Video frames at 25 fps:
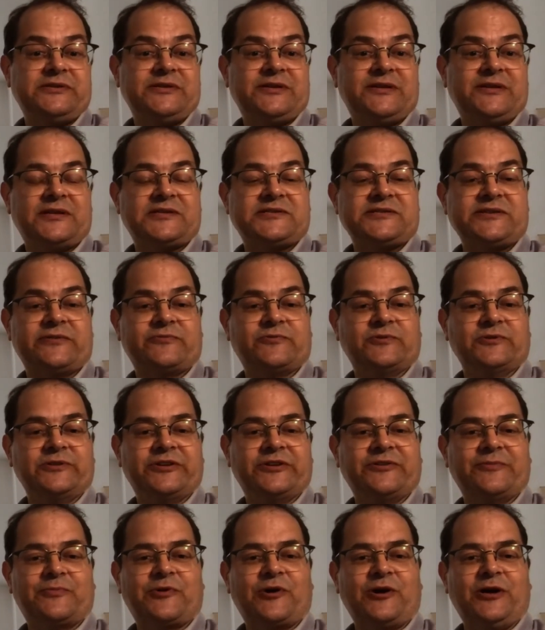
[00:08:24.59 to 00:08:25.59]
That's not really
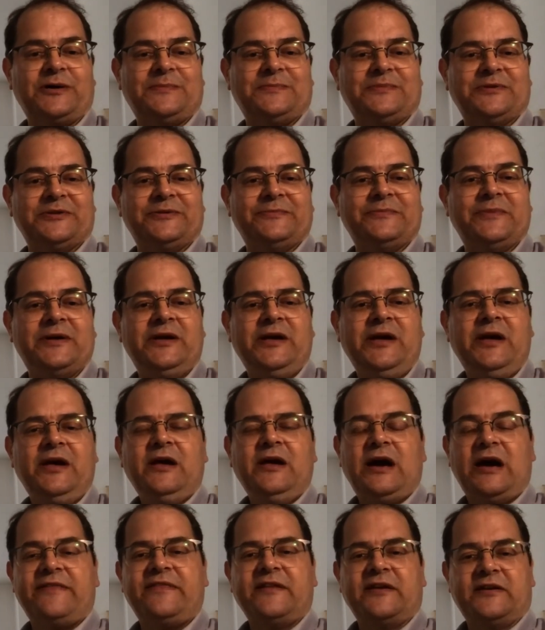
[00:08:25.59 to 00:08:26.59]
the problem.
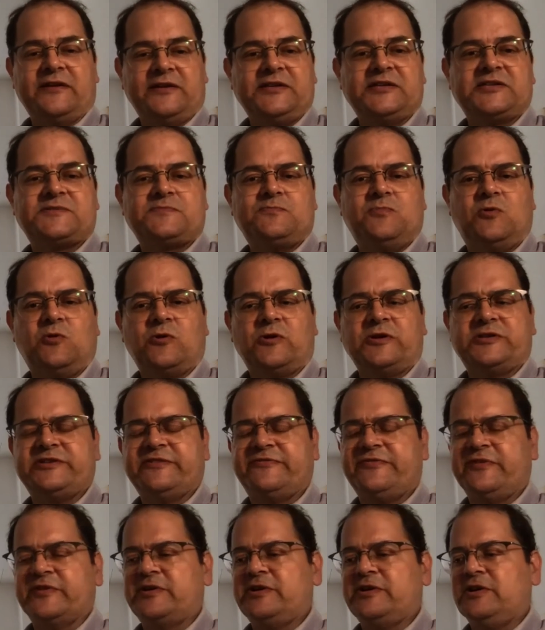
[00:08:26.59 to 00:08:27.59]
I think it is more
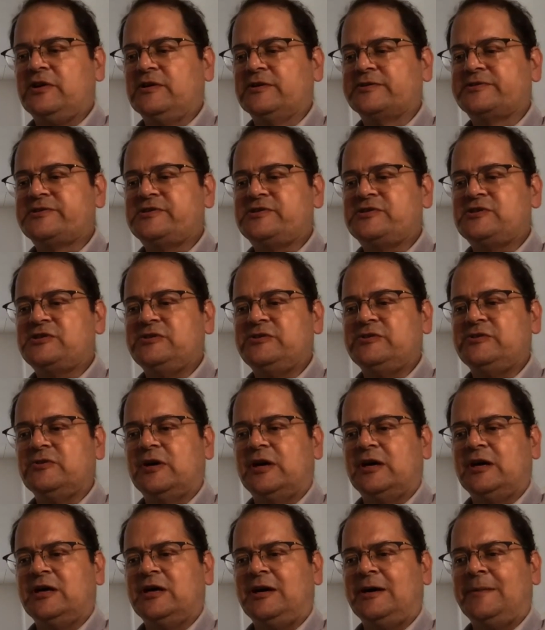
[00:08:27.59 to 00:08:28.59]
difficult
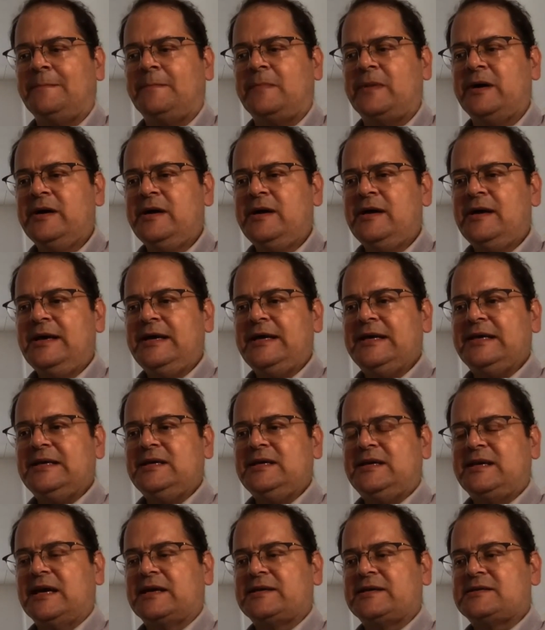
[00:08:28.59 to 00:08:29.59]
to
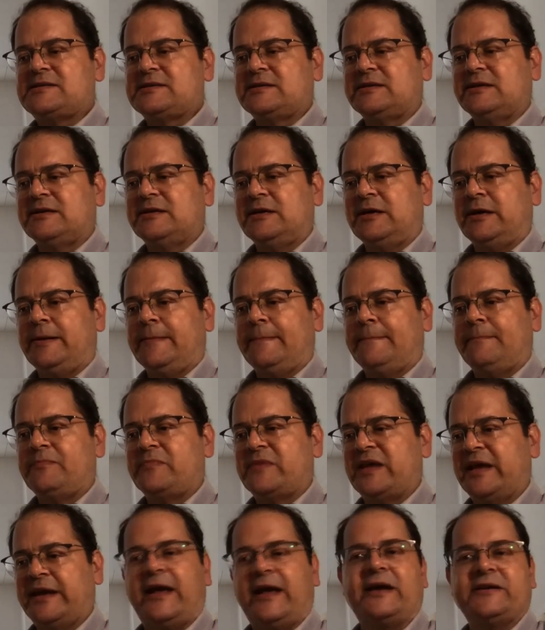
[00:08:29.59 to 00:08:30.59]
get
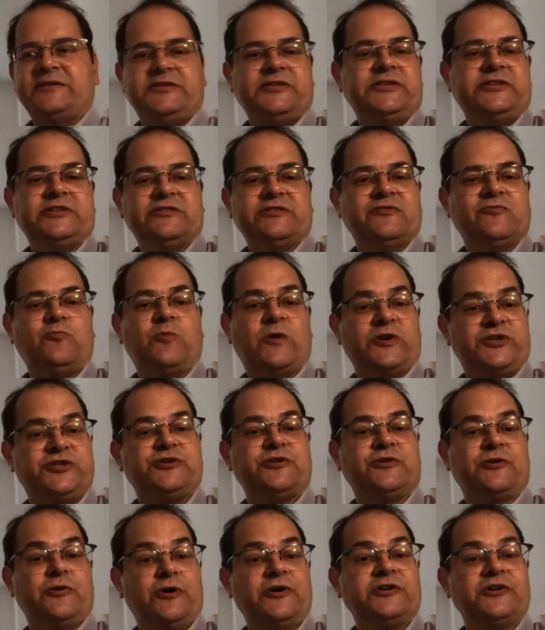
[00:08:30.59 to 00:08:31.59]
an idea of what you're
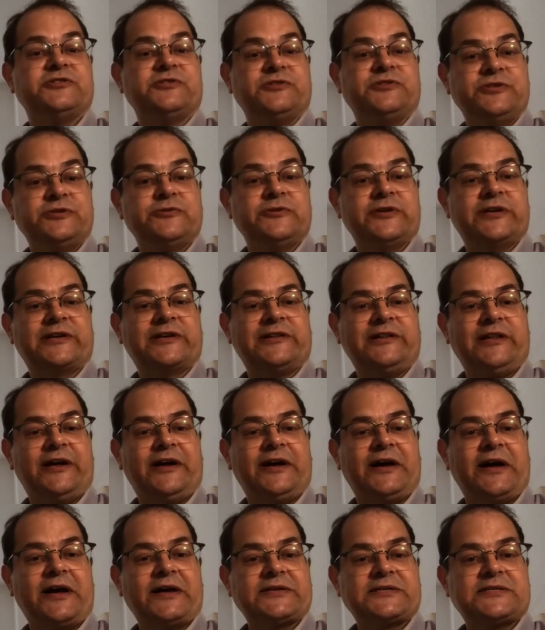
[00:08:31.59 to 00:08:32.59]
going to do in
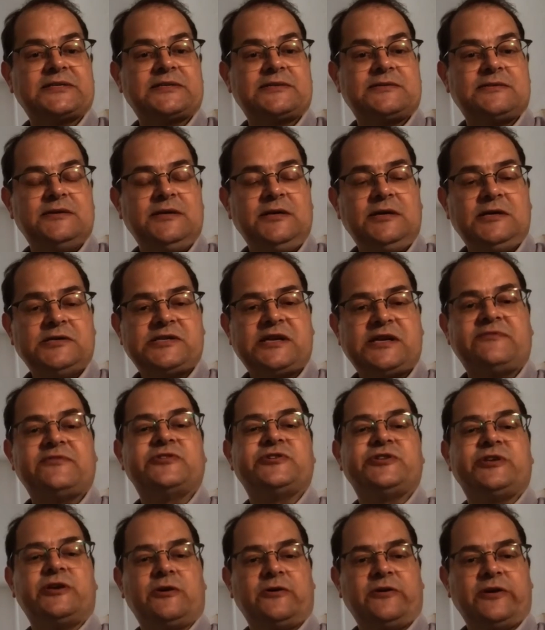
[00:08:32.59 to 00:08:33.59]
class, to have a
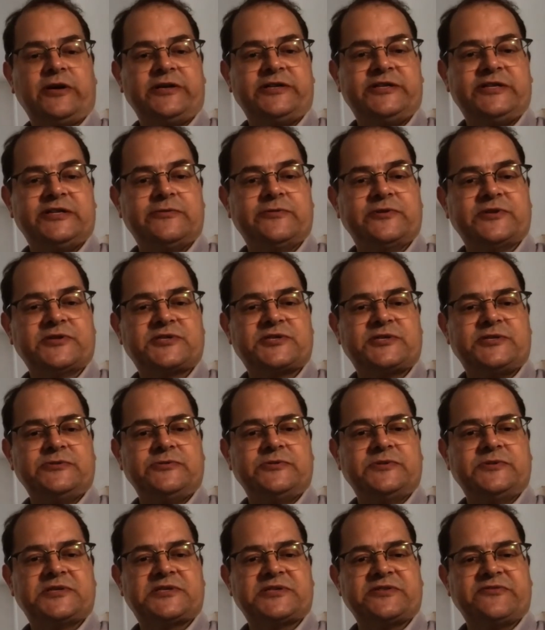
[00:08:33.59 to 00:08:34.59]
shared idea with the
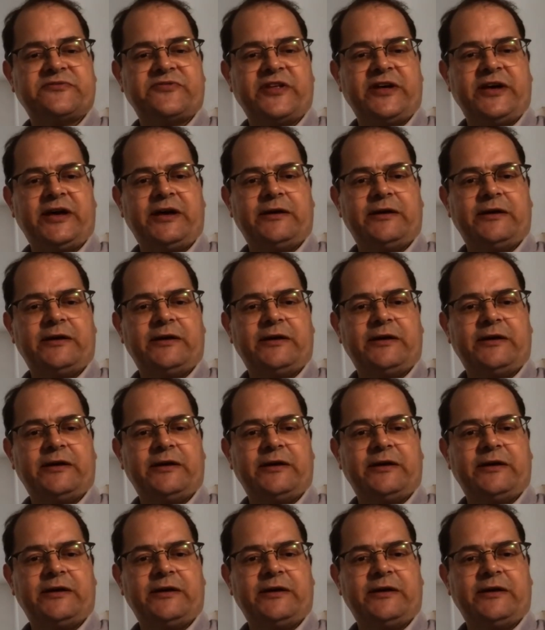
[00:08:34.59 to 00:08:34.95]
students of that.